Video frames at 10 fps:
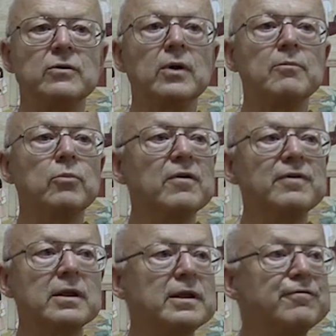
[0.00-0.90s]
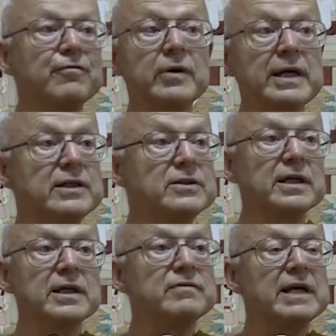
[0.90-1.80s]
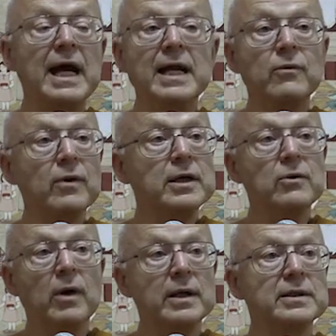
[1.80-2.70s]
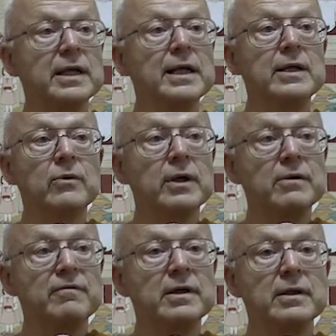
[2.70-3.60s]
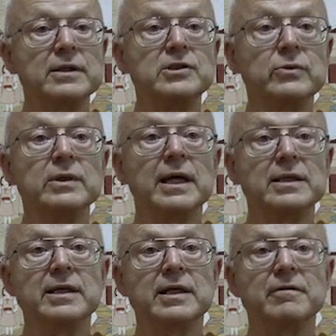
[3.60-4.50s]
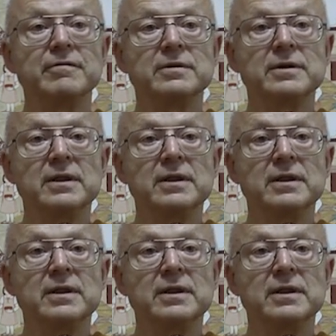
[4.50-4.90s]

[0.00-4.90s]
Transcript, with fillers: You are perfectly free to give to anywhere you want, anywhere you feel that you would like to give.